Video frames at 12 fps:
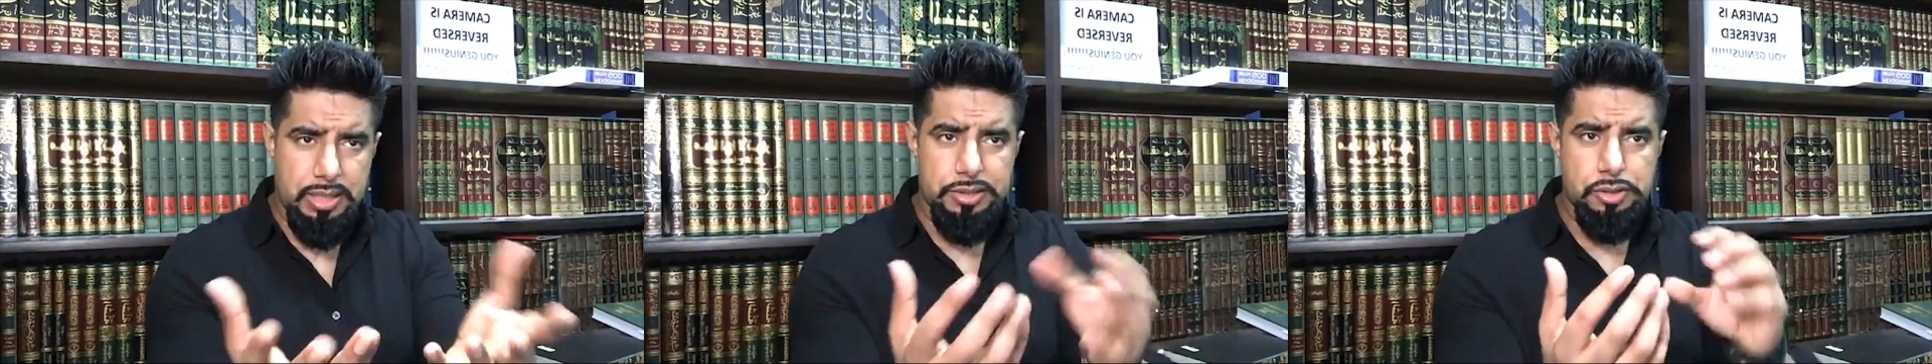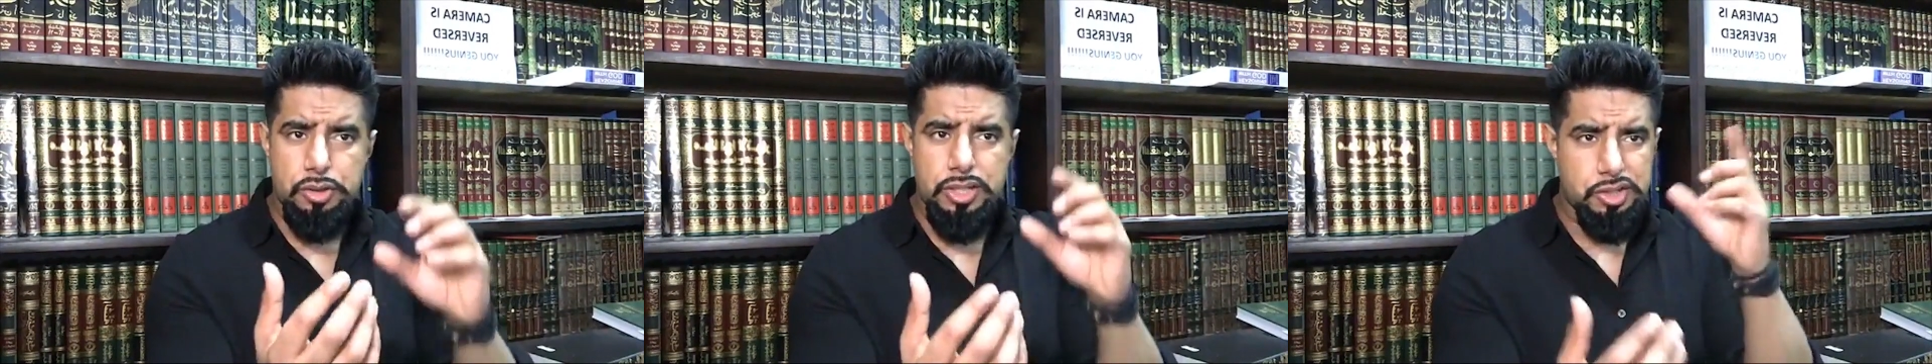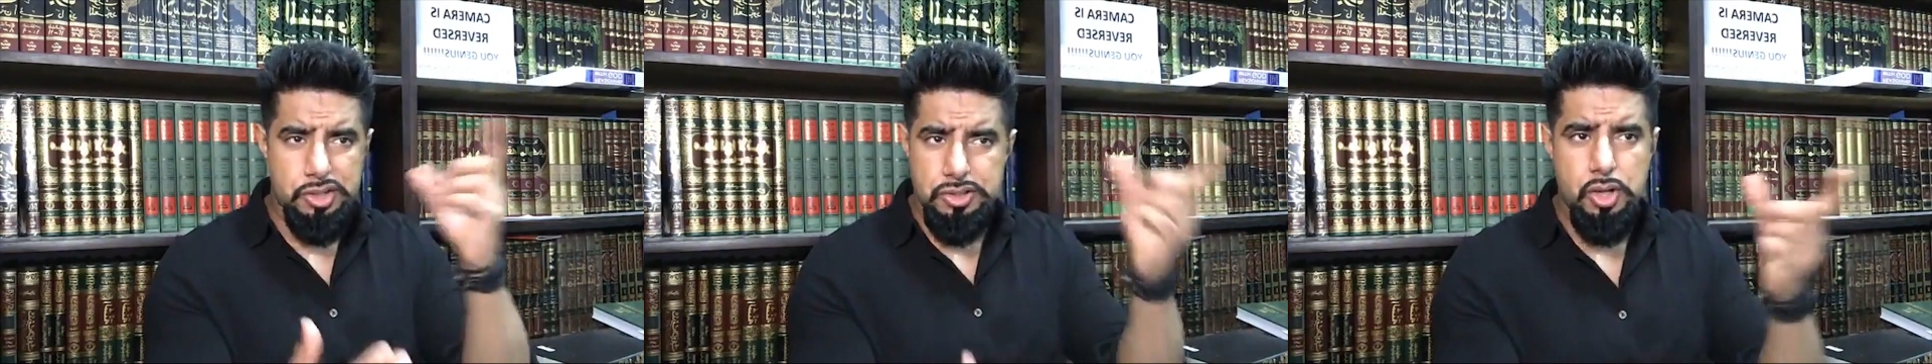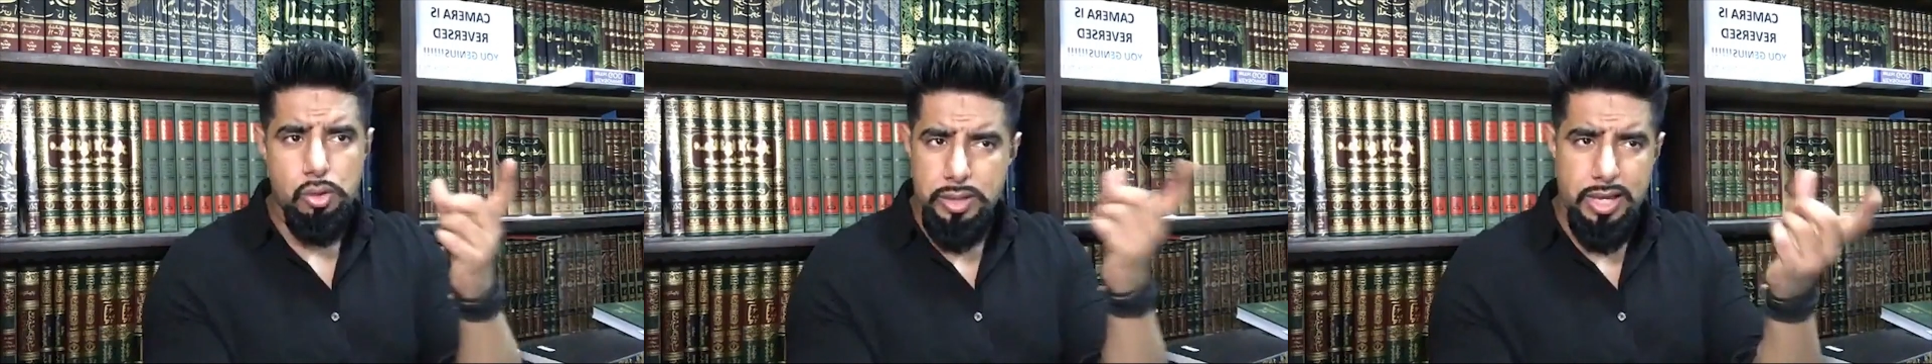You can just
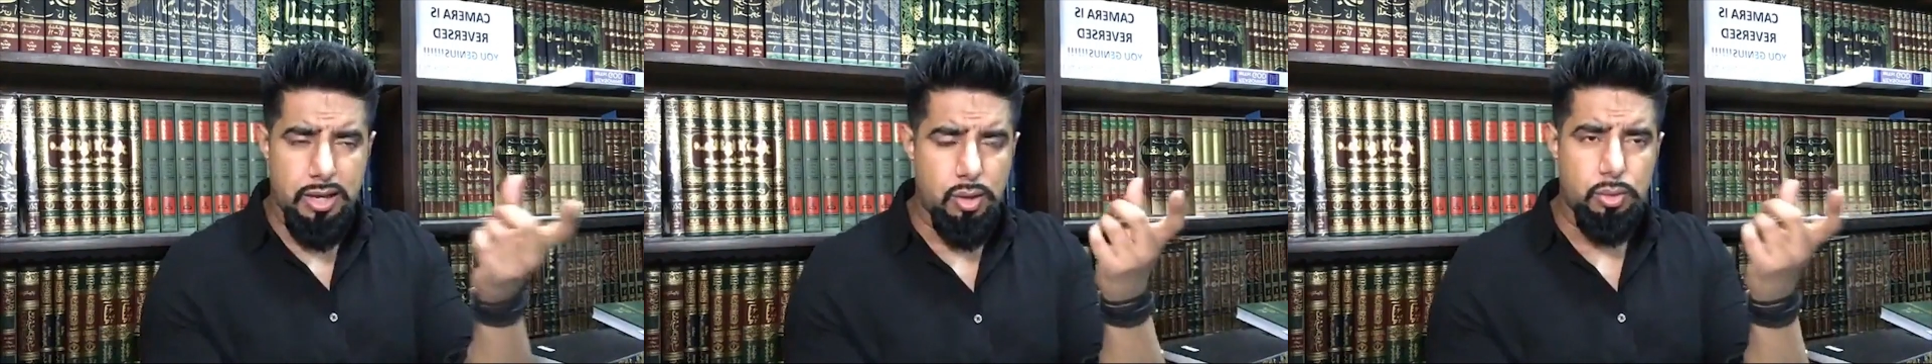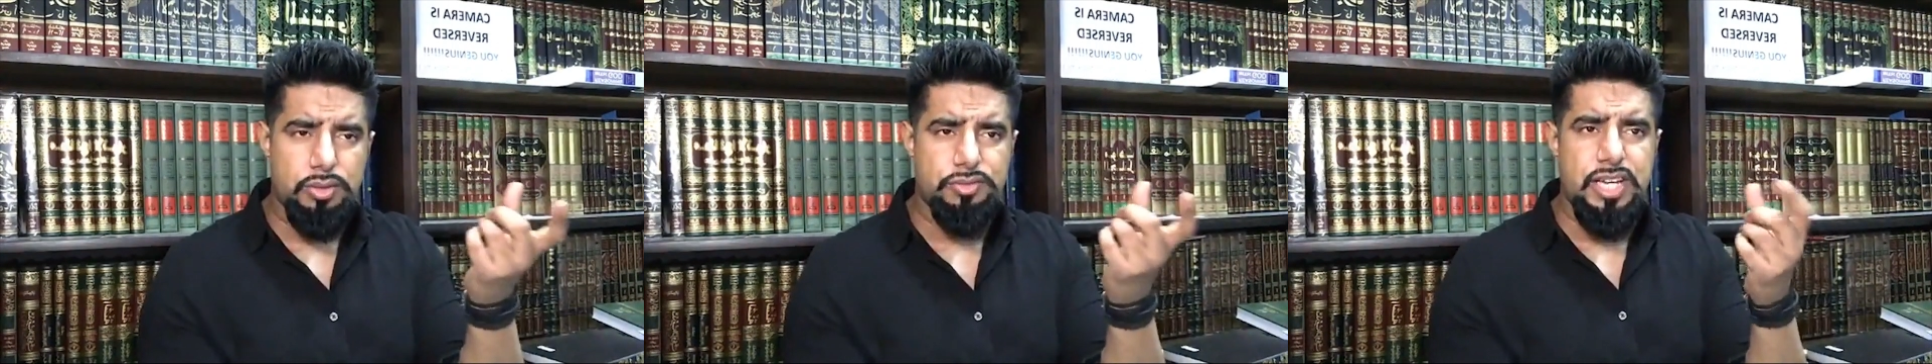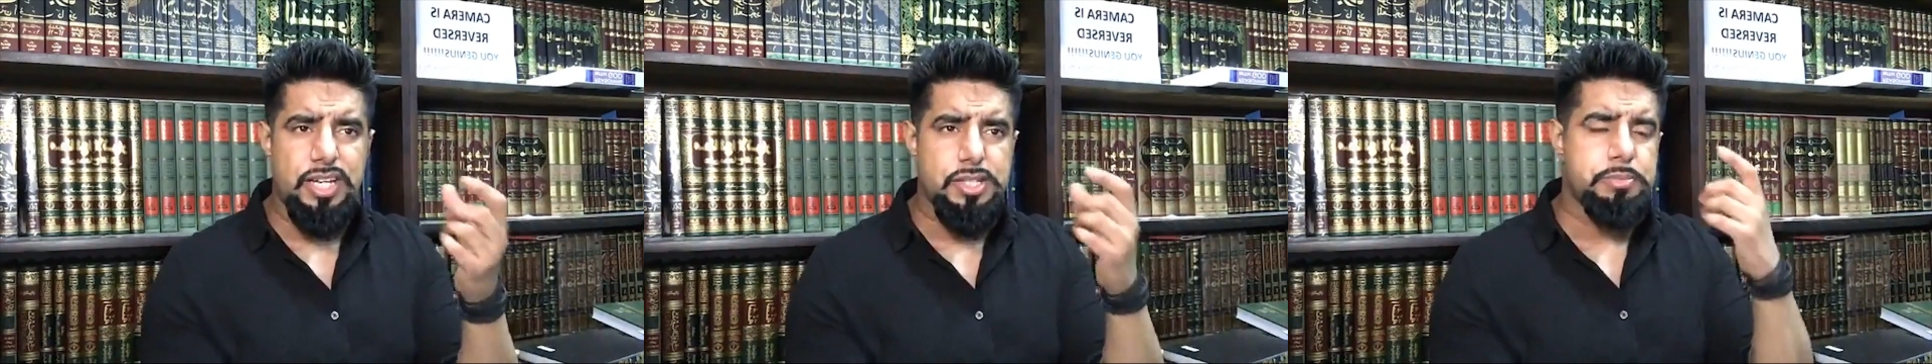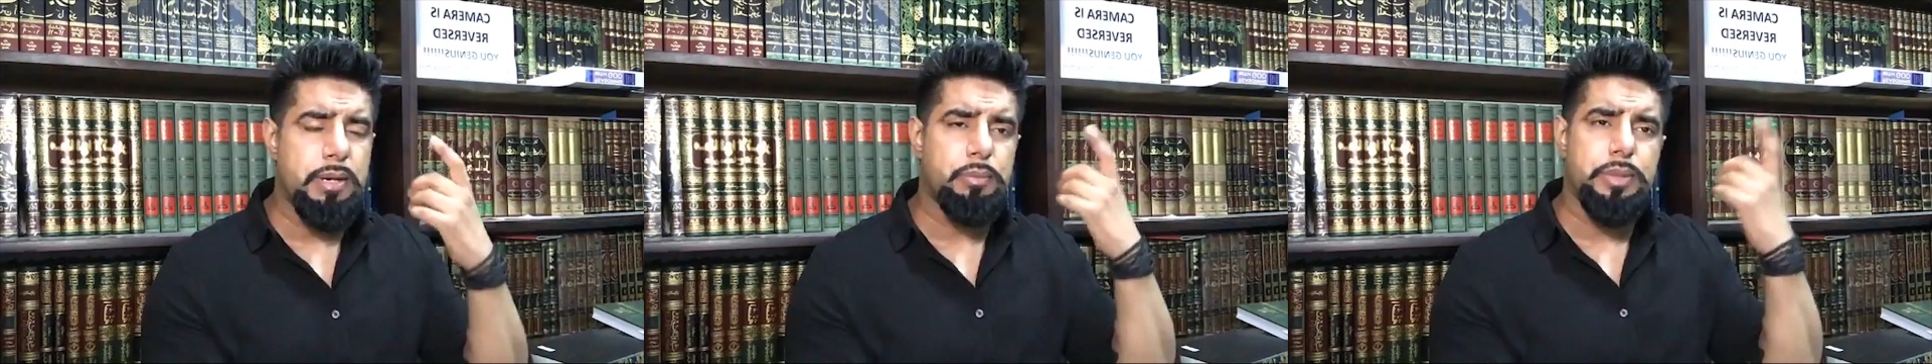go get hold of the
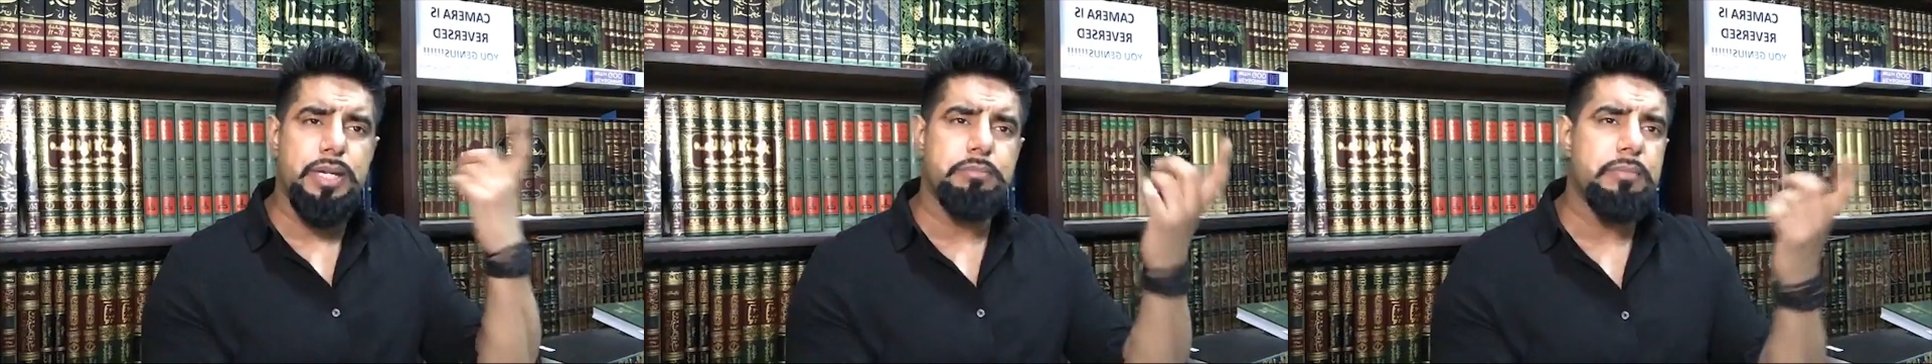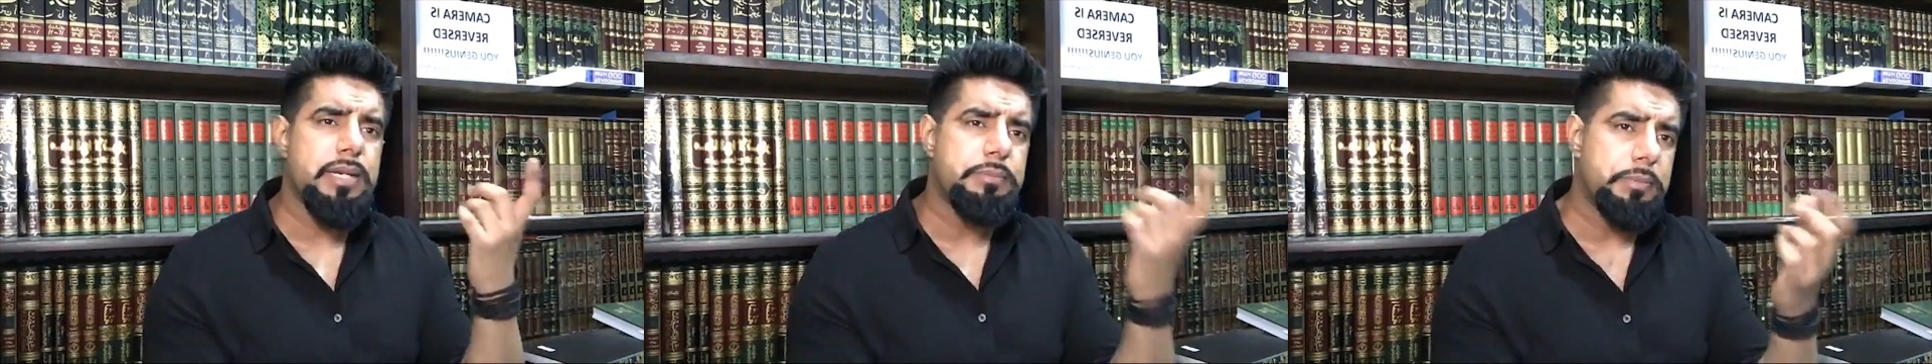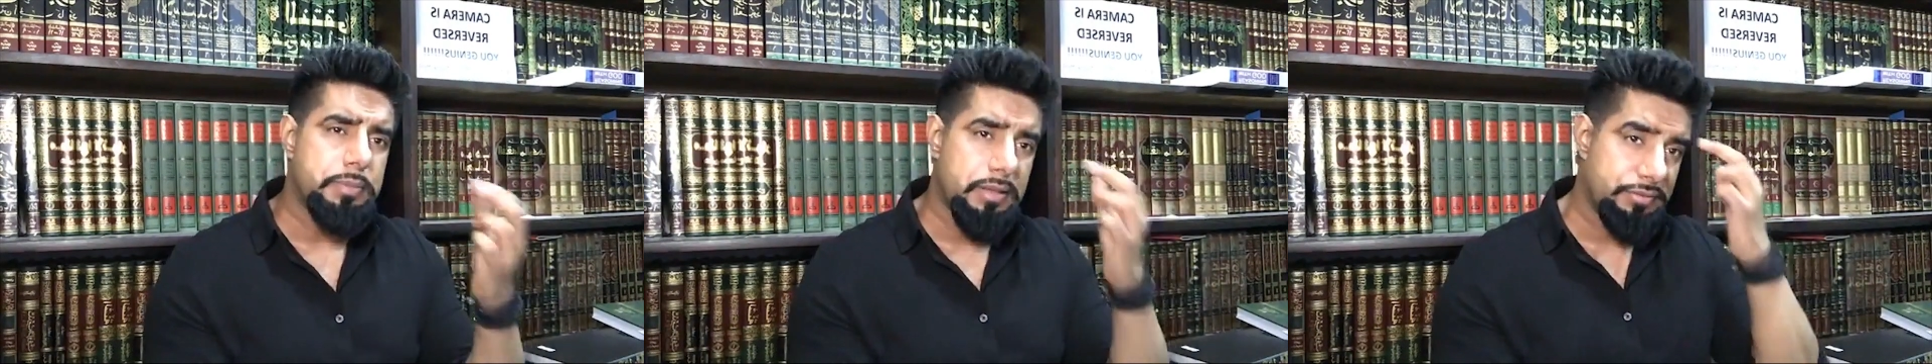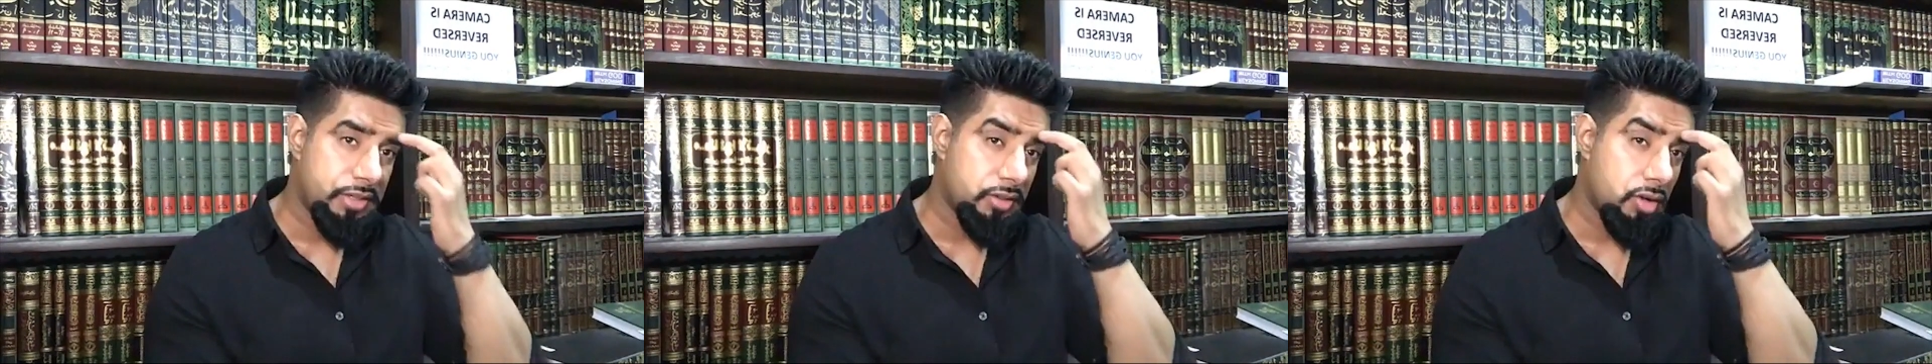Ashmawiyah, and many people have
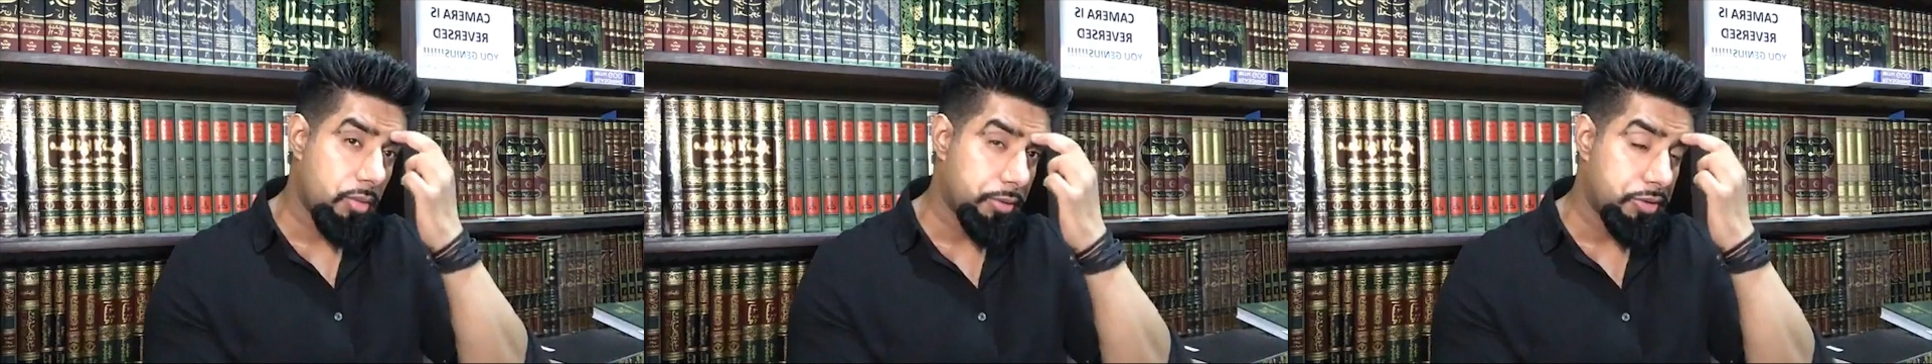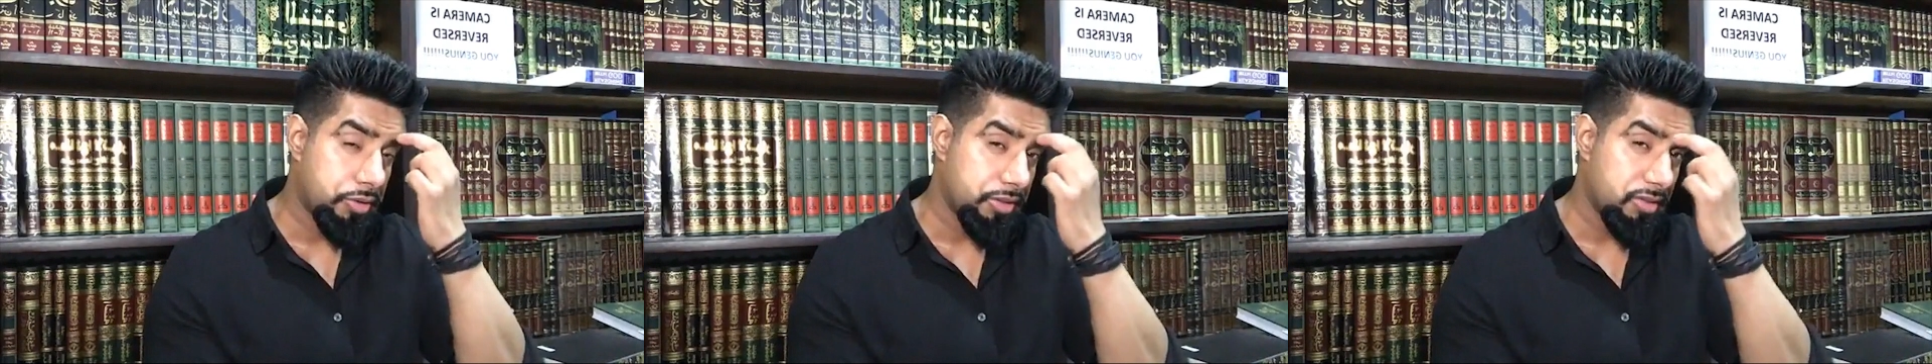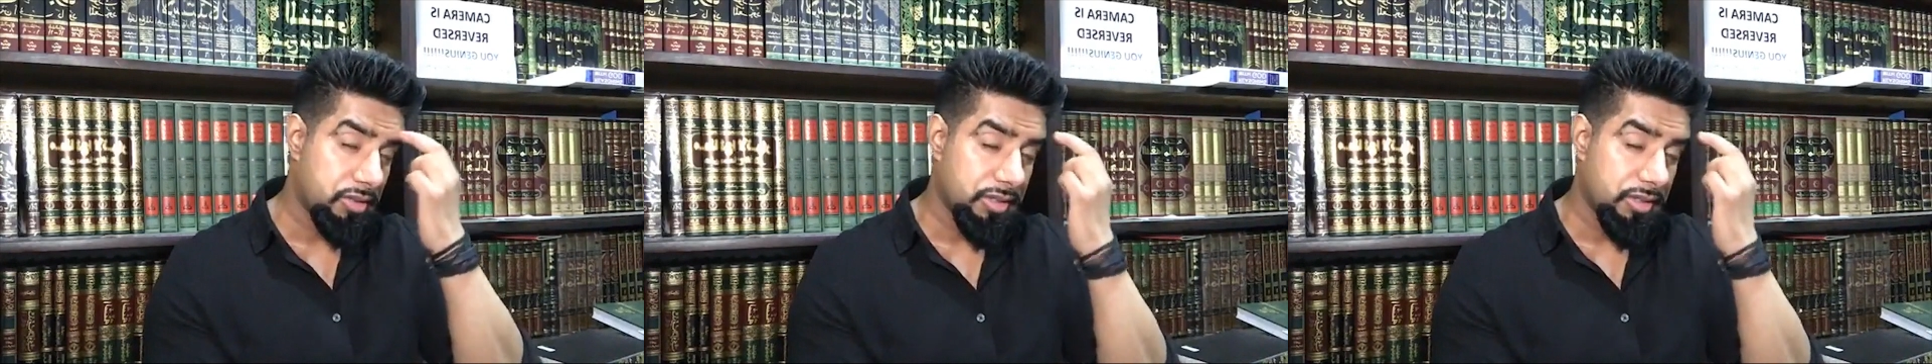done commentaries on it.